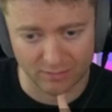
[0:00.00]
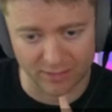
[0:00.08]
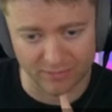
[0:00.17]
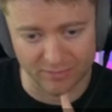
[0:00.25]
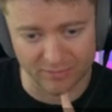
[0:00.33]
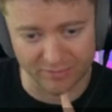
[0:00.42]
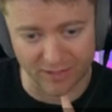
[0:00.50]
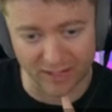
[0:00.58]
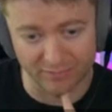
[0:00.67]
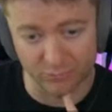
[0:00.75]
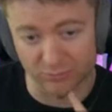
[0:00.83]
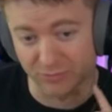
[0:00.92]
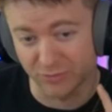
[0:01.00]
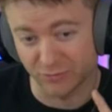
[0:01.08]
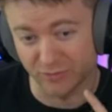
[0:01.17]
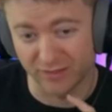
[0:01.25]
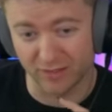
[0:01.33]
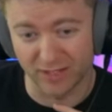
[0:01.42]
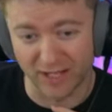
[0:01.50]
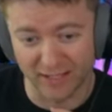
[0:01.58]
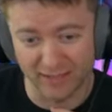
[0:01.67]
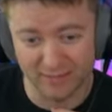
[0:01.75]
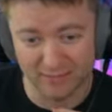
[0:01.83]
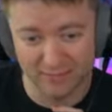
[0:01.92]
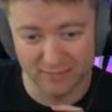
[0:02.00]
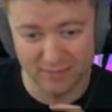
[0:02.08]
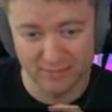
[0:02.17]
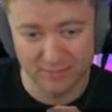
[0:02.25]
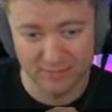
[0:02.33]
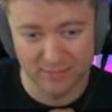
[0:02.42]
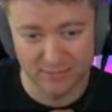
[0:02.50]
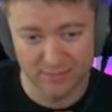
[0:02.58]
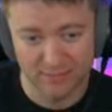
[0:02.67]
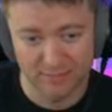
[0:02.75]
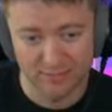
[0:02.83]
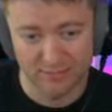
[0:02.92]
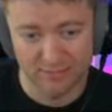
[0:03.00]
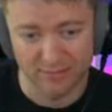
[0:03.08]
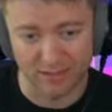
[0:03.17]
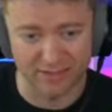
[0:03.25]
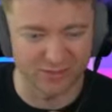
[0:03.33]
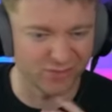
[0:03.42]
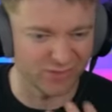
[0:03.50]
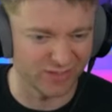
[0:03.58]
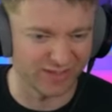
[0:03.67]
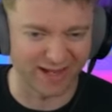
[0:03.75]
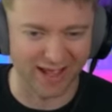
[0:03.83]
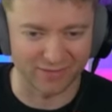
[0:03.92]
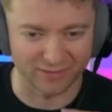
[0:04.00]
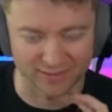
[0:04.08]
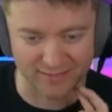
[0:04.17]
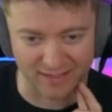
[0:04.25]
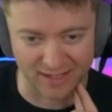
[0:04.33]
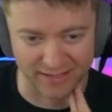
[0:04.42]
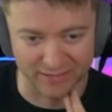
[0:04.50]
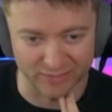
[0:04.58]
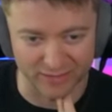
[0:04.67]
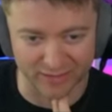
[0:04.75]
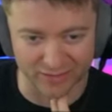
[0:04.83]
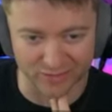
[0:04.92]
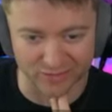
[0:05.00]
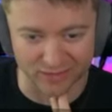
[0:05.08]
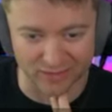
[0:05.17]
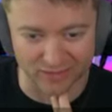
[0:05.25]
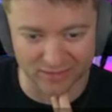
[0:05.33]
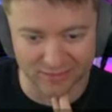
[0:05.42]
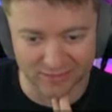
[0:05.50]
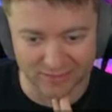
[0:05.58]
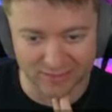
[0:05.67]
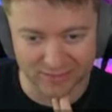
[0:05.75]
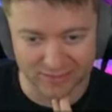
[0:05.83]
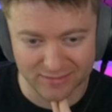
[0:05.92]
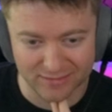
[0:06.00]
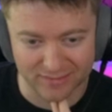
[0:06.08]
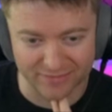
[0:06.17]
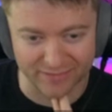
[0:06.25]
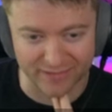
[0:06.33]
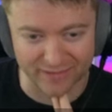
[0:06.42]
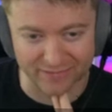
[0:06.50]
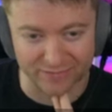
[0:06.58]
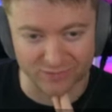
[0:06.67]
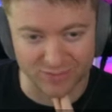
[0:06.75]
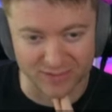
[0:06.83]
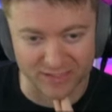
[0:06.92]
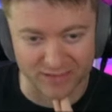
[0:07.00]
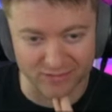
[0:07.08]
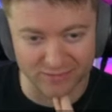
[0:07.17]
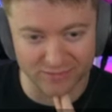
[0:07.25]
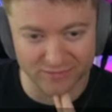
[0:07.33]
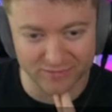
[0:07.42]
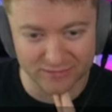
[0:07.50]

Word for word: Knight b5 will retreat our knight not interested in having this guy out there uh, defend for himself.